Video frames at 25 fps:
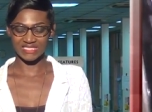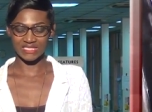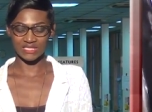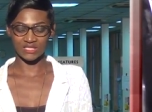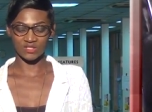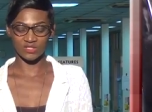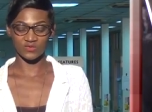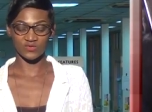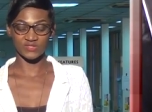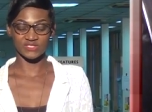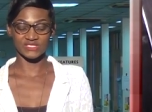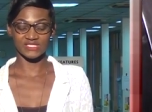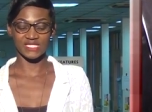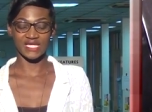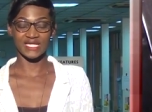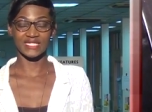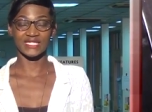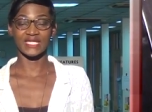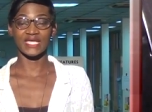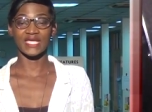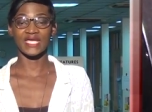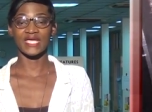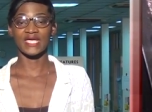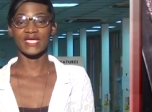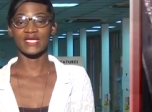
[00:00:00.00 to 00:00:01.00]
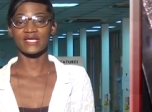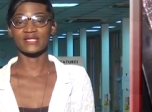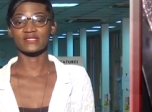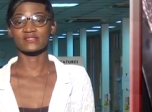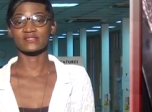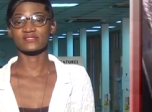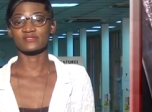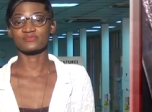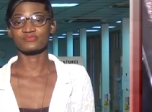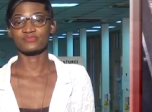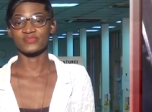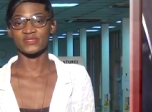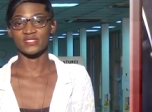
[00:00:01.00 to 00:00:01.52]
alongside
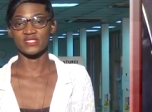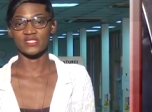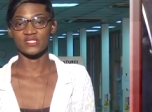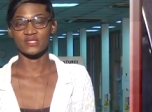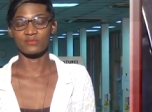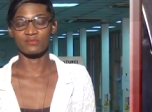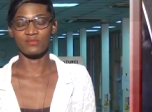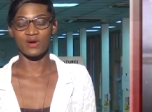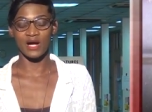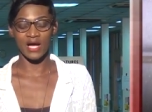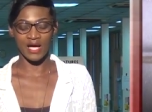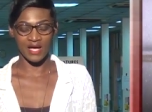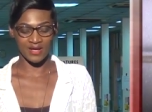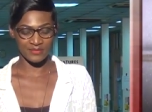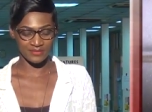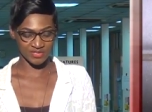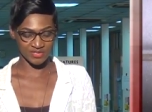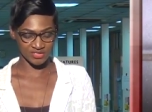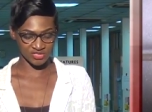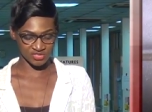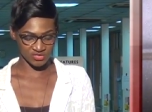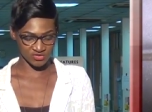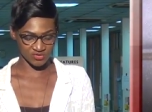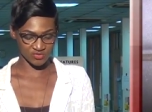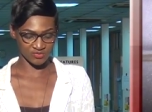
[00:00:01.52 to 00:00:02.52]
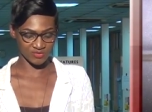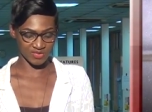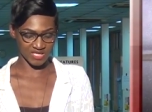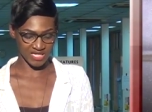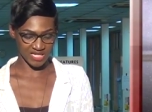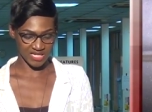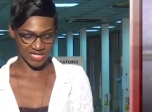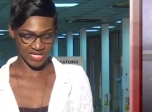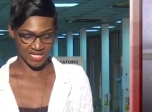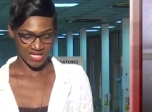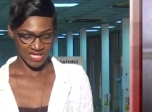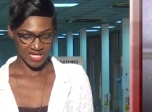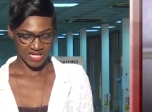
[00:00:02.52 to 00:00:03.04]
ASP Mohamed
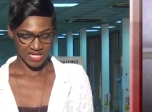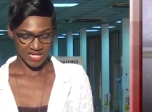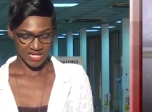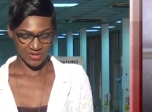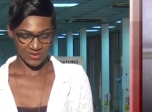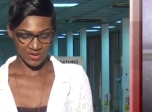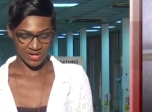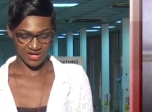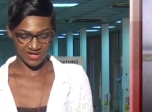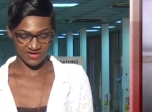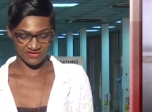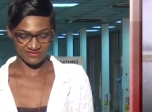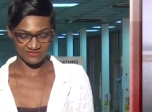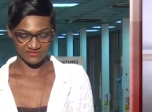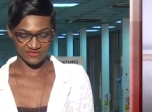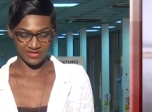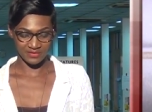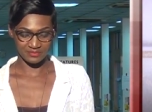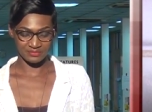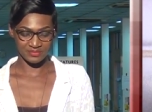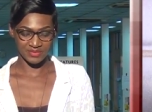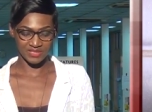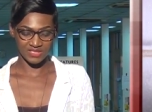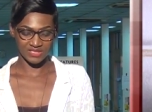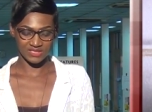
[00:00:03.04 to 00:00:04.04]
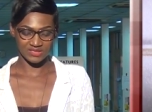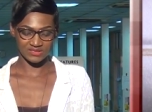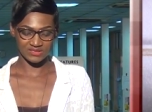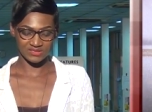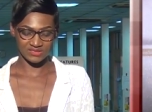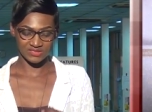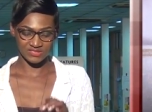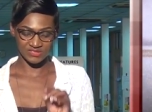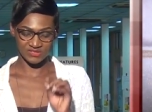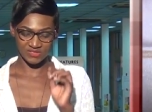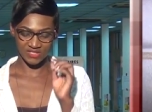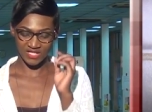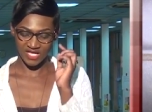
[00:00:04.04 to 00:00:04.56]
Kirumira, have
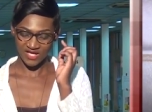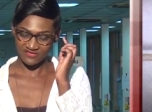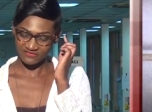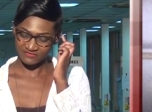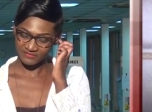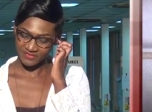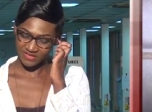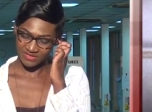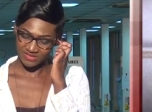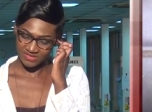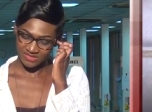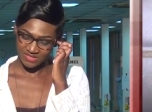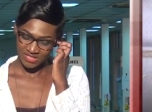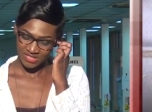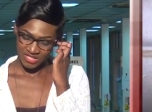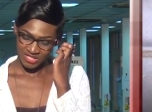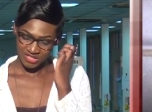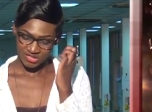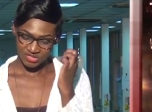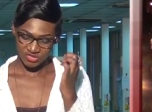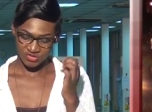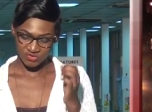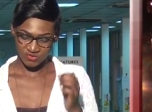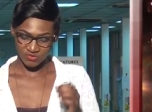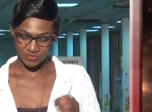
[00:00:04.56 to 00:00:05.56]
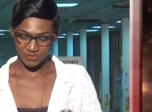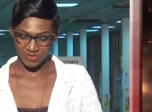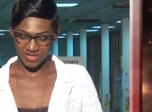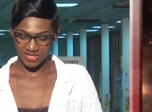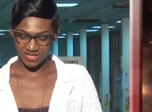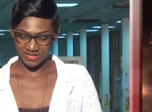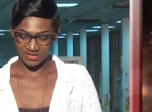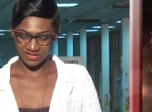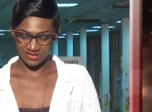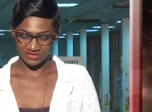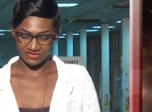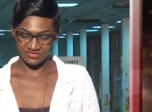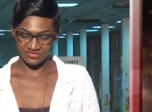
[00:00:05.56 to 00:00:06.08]
appealed to government to
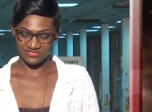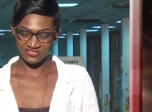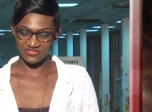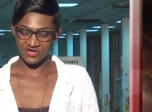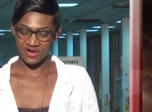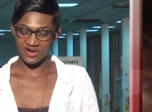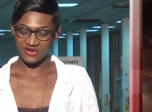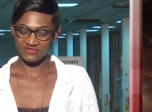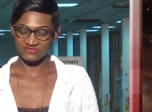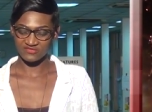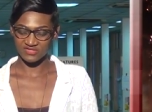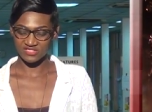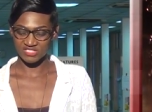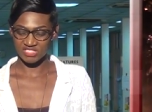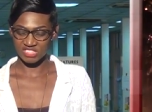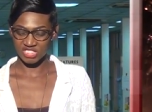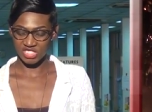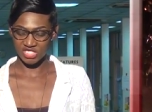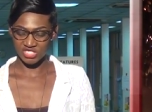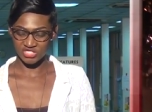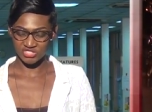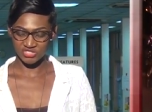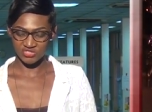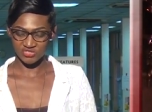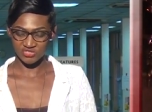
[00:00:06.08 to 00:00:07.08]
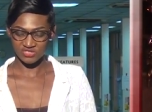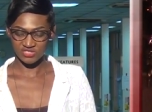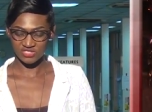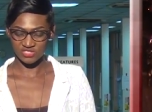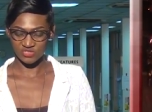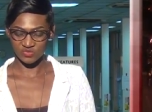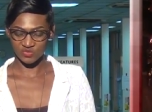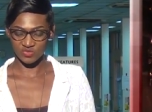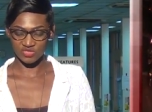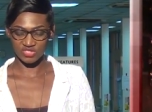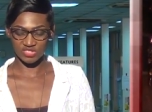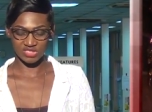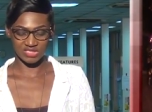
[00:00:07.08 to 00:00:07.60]
make thorough investigation
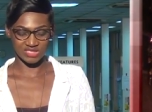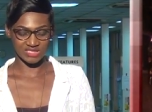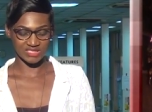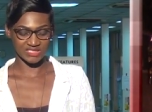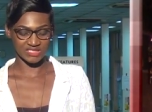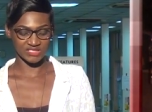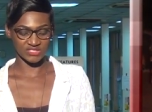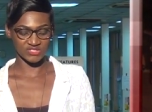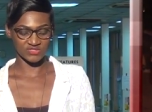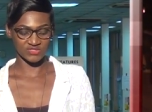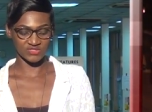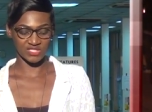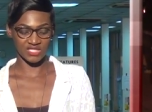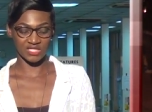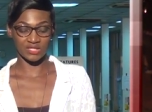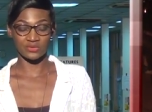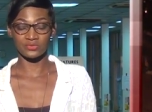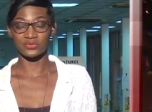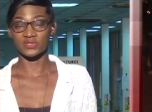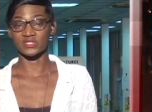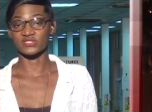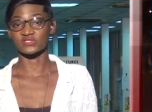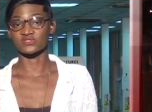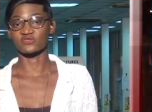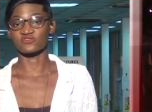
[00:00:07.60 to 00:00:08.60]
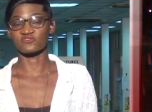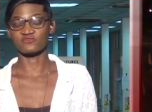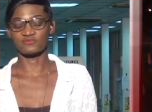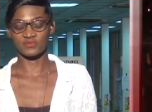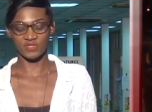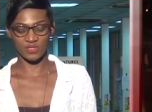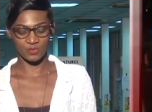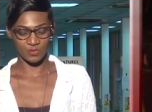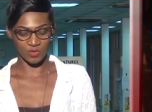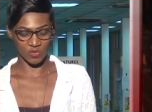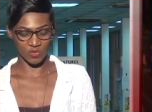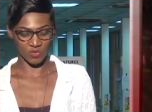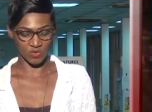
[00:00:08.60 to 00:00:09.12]
allegations which lead to the arrest of
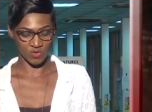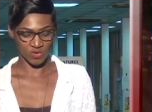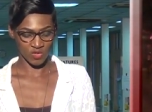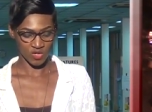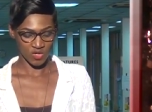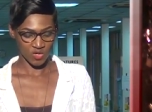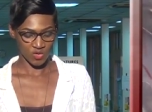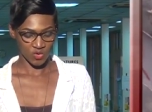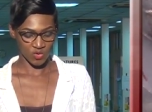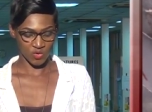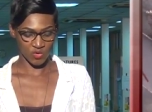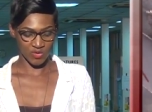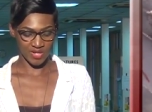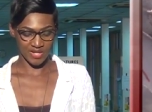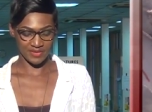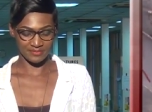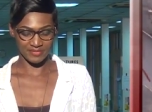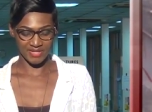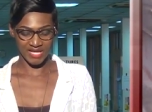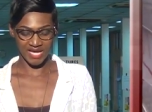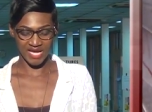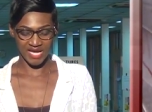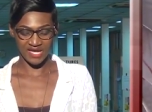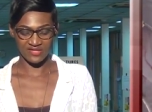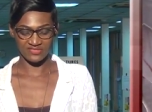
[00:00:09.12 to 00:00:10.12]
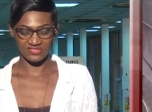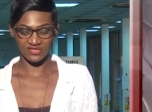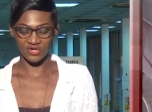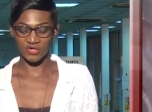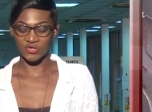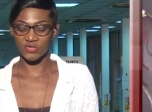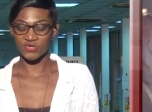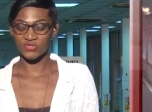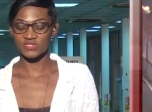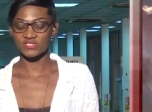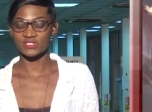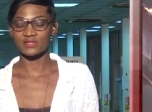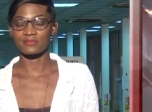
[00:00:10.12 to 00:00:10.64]
people who were behind the
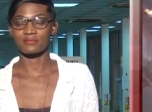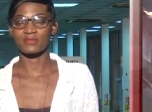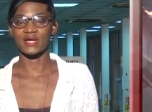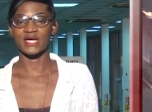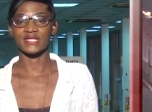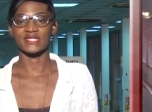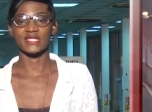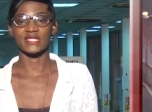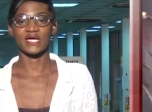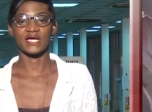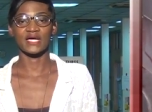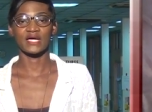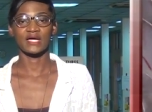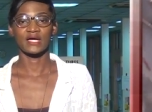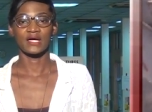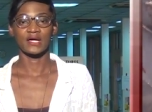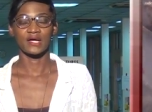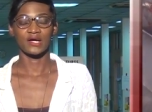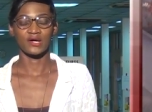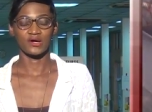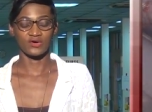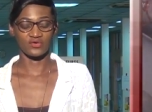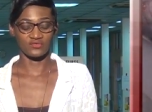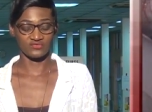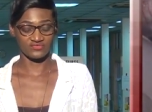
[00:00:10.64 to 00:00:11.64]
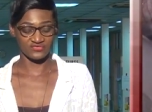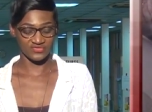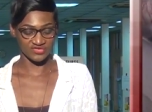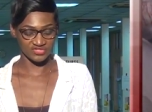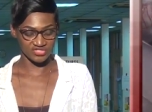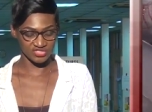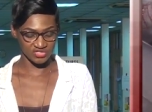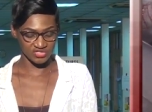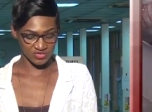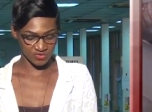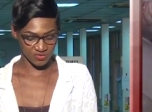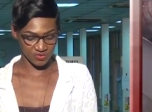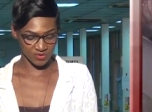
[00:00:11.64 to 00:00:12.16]
gruesome murder of the
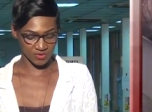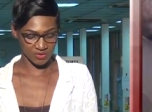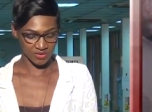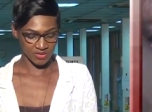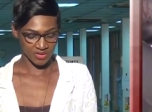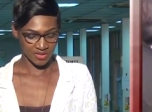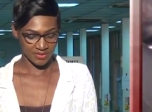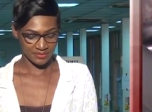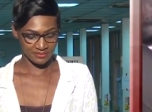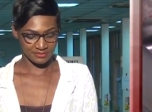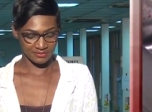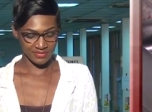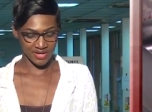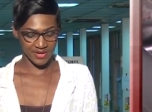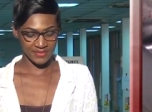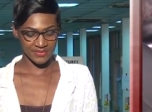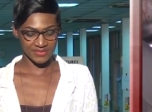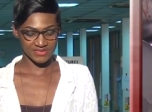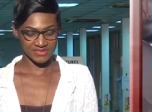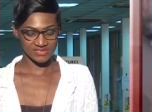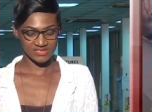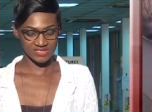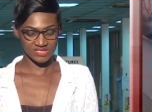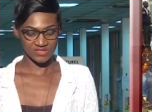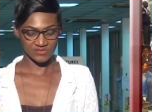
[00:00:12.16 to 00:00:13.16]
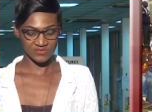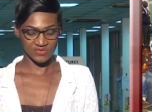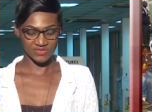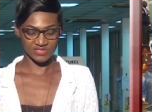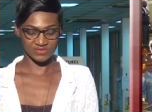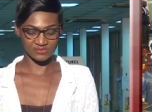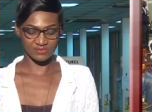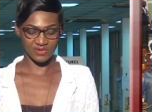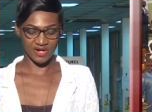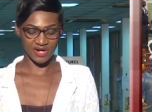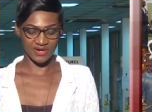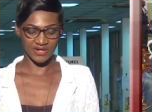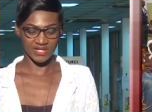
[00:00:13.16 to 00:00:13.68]
duo. Mbabazi
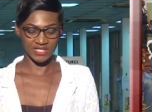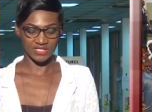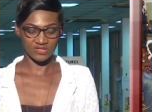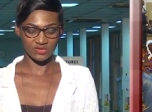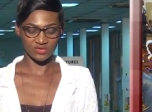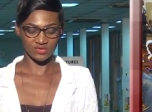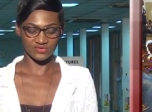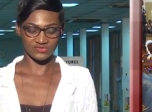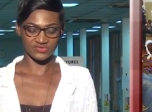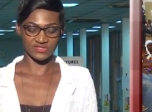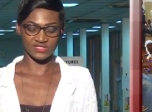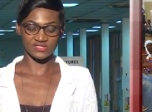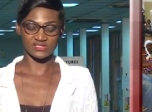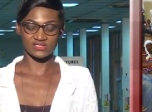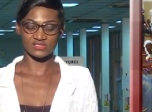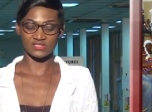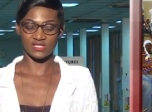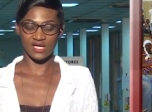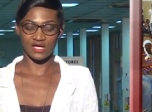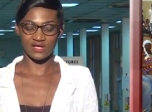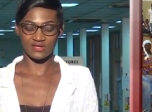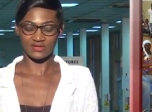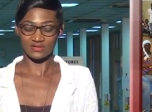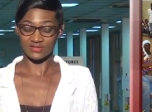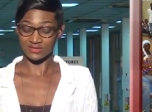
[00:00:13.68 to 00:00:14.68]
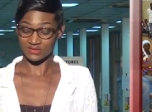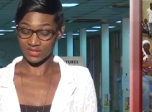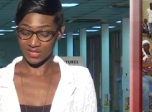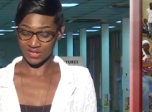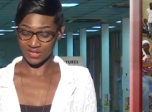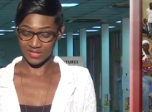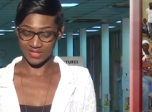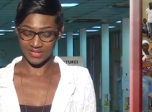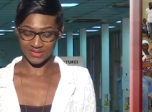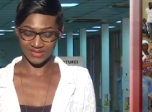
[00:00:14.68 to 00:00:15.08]
was buried this uh,